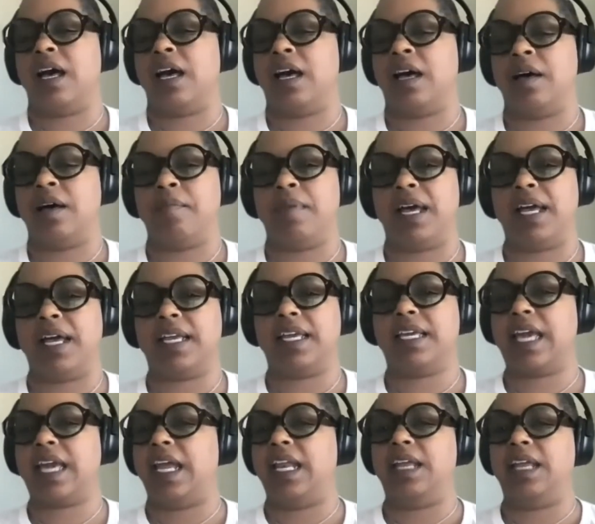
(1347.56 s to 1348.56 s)
um,
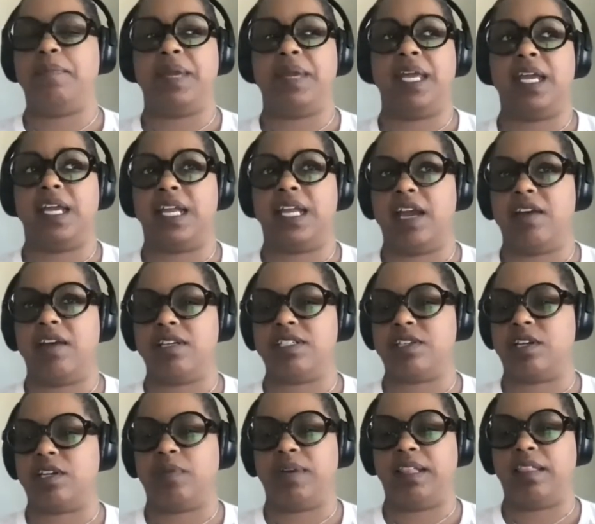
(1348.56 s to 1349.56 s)
Katie, being in
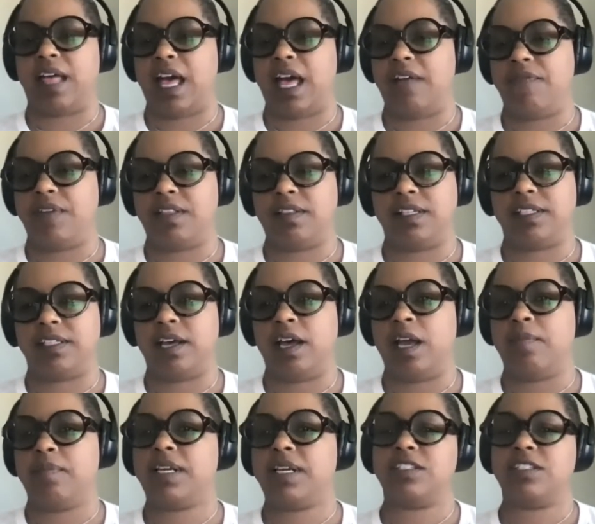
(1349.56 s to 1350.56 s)
Arizona, we laugh all the
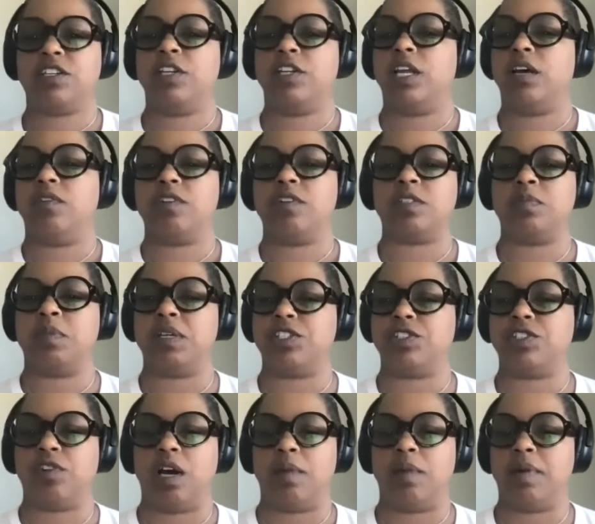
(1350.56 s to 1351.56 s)
time because, you know, there's
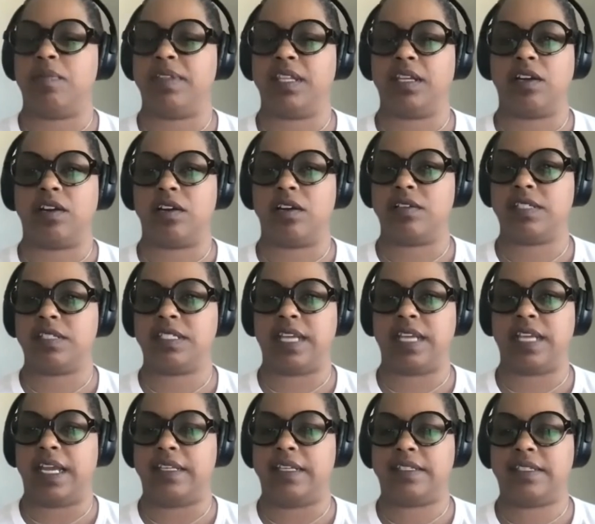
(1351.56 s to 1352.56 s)
much drama within our
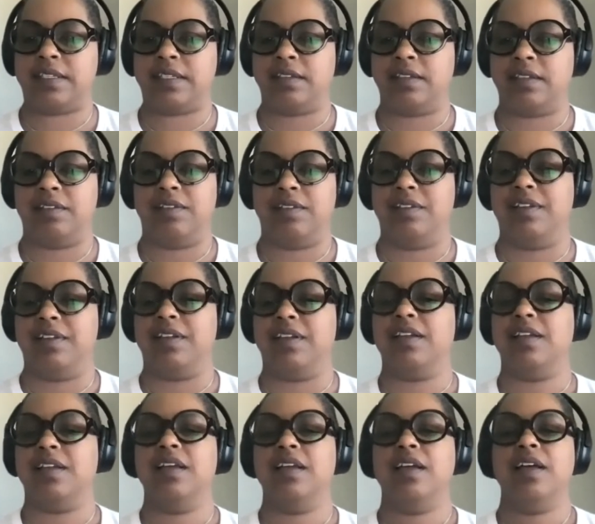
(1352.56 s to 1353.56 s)
states.
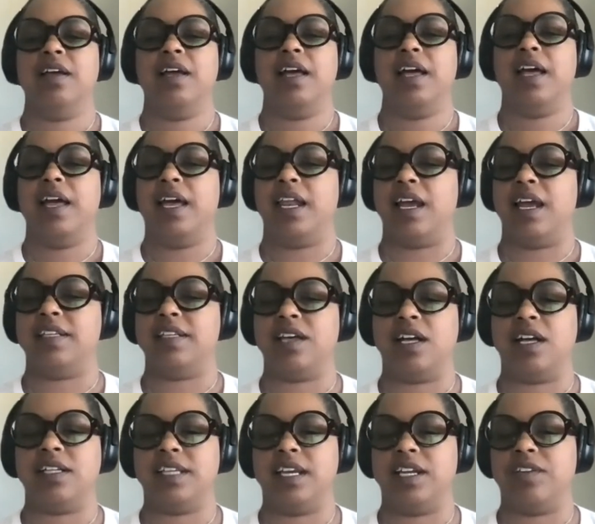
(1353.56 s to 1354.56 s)
Sure. And I
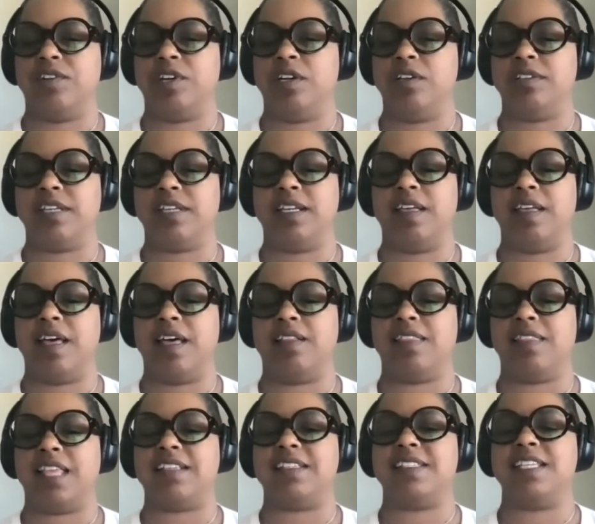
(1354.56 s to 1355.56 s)
saw Ted Cruz, and
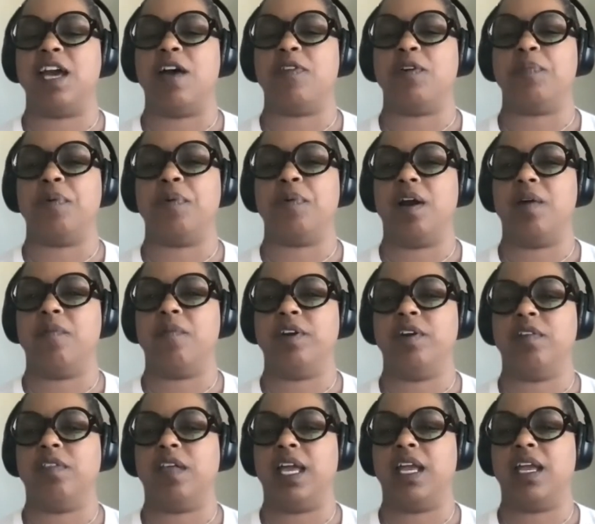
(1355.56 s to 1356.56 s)
that that's the other part
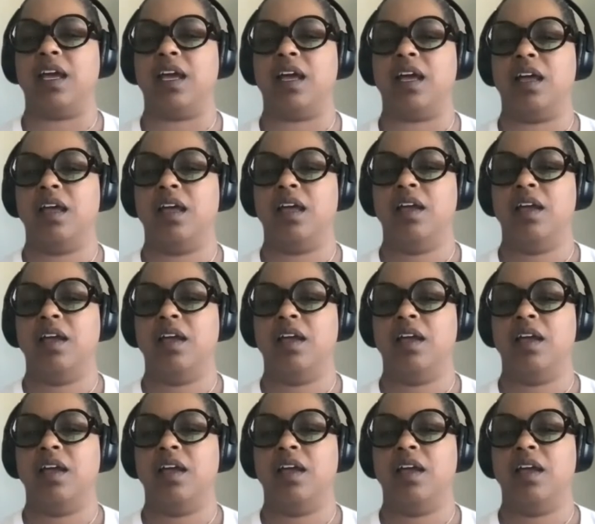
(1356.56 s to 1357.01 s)
where you're like,